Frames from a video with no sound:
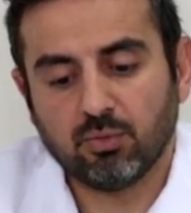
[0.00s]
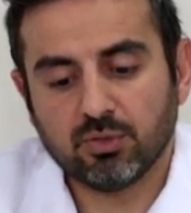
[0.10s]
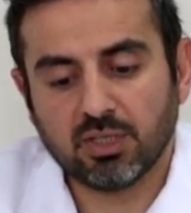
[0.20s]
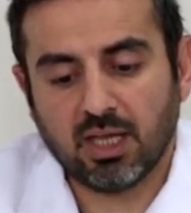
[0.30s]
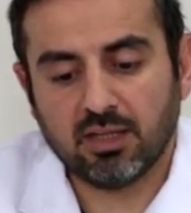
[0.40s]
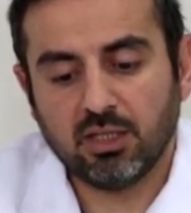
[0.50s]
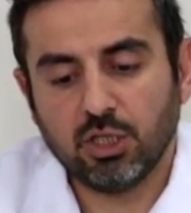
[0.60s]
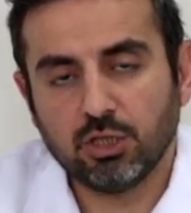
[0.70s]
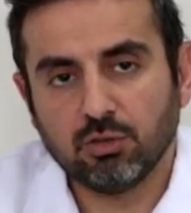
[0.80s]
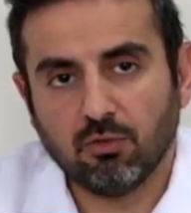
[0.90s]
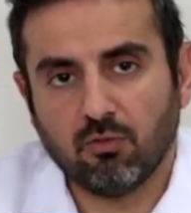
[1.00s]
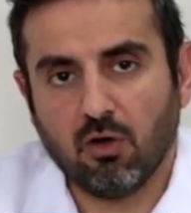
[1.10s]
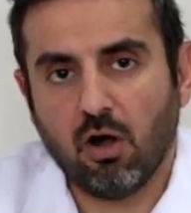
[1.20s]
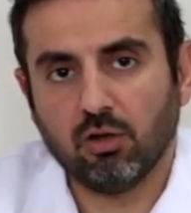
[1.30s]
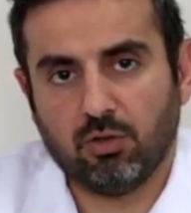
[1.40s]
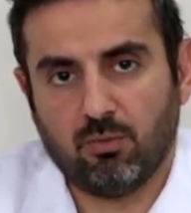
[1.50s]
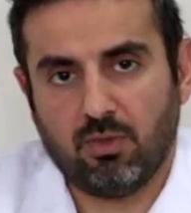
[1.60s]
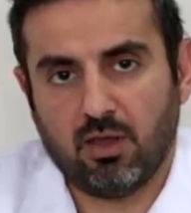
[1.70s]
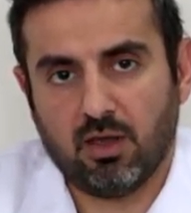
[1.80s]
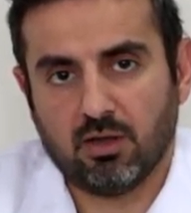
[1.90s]
puts additional
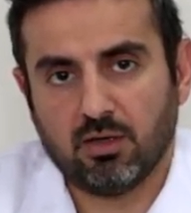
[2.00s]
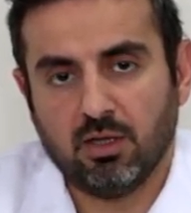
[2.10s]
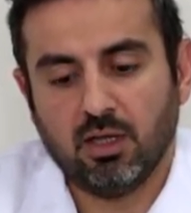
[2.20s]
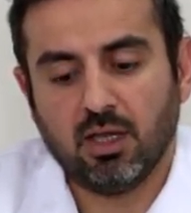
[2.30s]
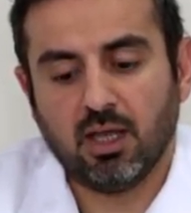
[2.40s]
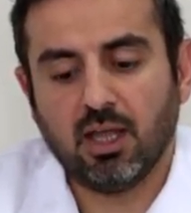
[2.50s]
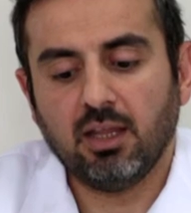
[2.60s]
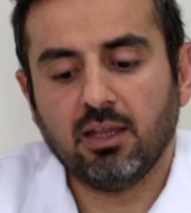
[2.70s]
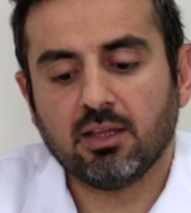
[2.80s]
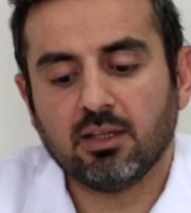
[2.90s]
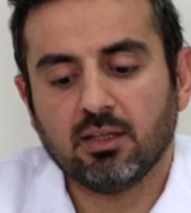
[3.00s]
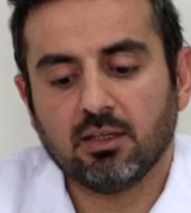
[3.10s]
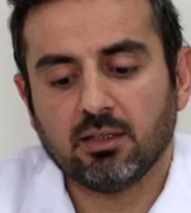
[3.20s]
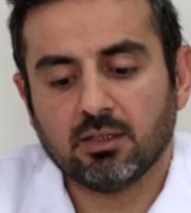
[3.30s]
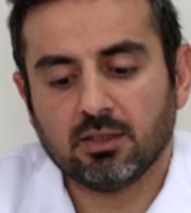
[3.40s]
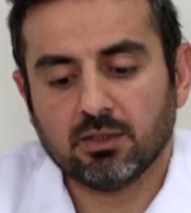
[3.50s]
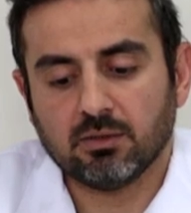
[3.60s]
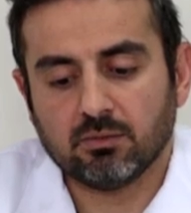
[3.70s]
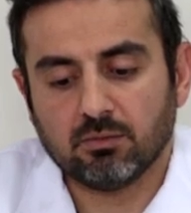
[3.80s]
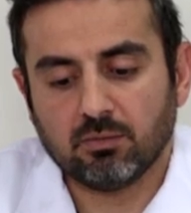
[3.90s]
volume there, and it's
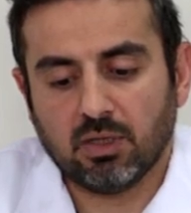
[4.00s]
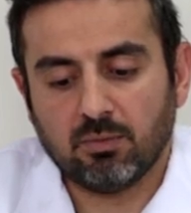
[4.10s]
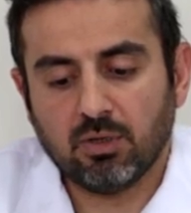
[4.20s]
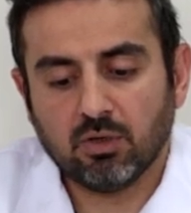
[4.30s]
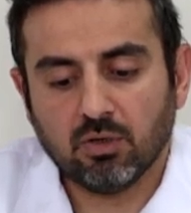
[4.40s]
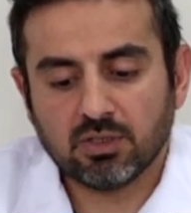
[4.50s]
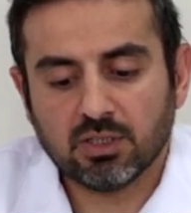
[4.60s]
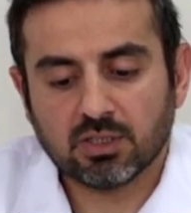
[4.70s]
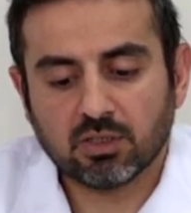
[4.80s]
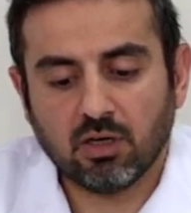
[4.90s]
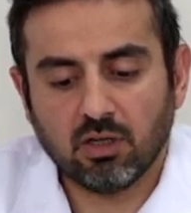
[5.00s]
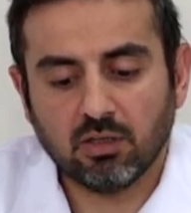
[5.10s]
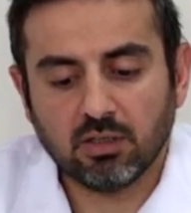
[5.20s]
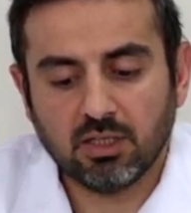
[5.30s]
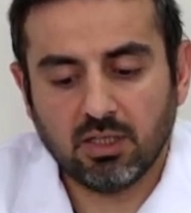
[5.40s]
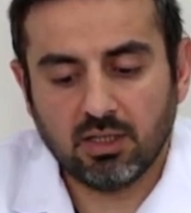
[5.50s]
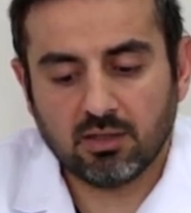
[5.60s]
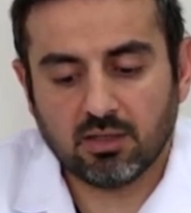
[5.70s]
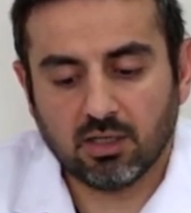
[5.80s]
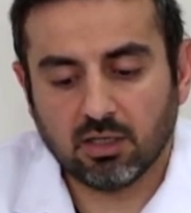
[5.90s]
and because the skull
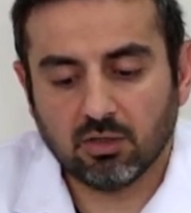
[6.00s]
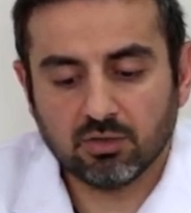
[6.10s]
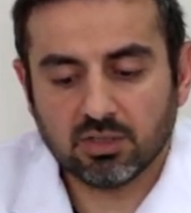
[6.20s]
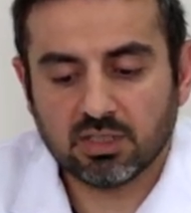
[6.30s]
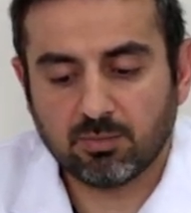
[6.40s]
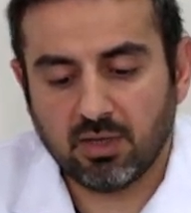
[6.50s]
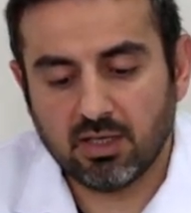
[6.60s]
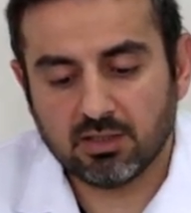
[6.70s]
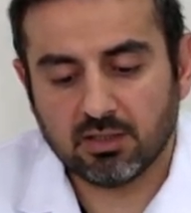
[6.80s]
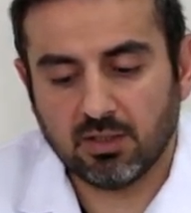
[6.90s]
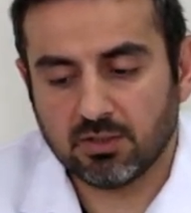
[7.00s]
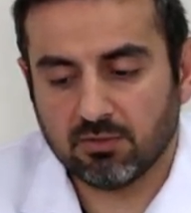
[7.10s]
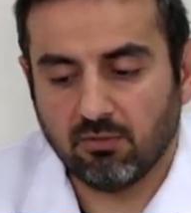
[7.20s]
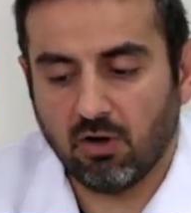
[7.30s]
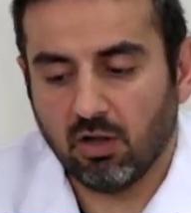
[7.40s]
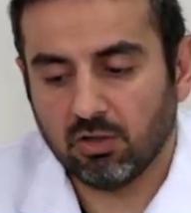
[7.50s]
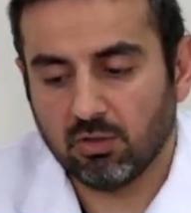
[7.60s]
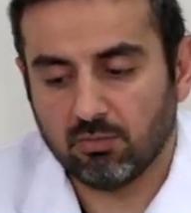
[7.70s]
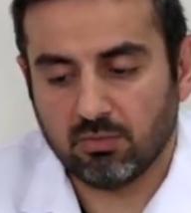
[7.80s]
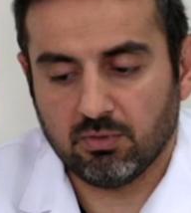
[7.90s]
is a closed space, its
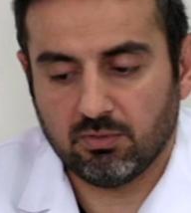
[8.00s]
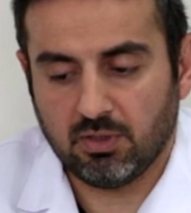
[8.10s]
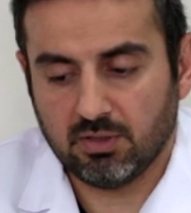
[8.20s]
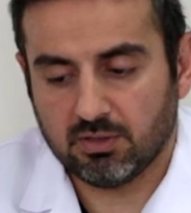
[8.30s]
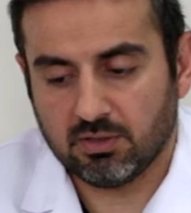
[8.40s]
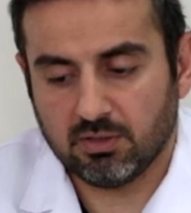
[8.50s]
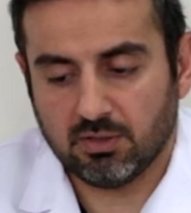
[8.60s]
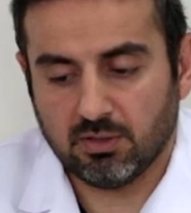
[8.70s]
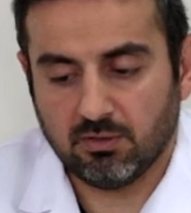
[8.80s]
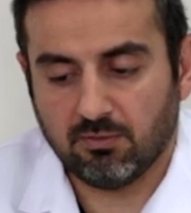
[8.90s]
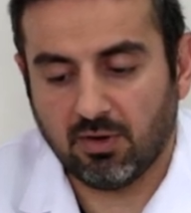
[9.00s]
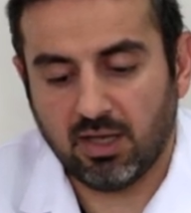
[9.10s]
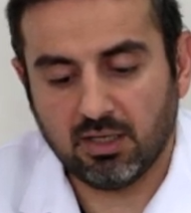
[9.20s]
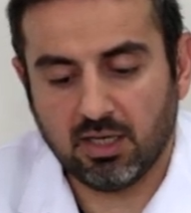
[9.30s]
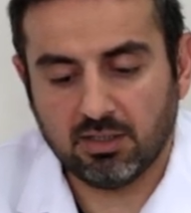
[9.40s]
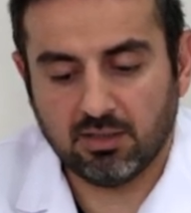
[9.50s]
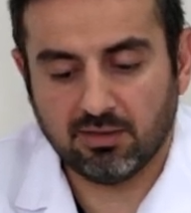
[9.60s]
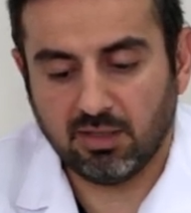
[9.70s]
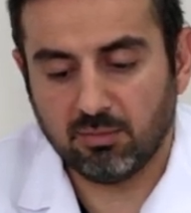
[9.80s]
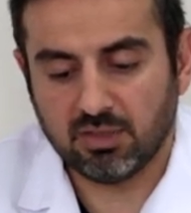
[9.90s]
volume is finite,
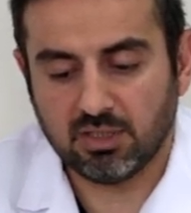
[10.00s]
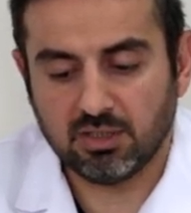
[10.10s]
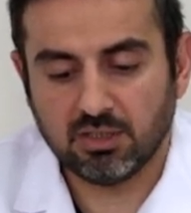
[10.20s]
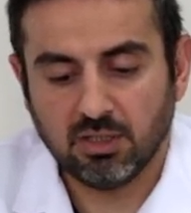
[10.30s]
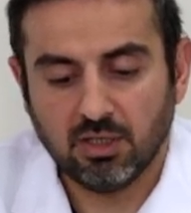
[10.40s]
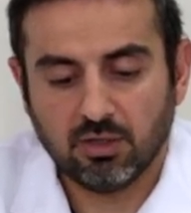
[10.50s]
is limited.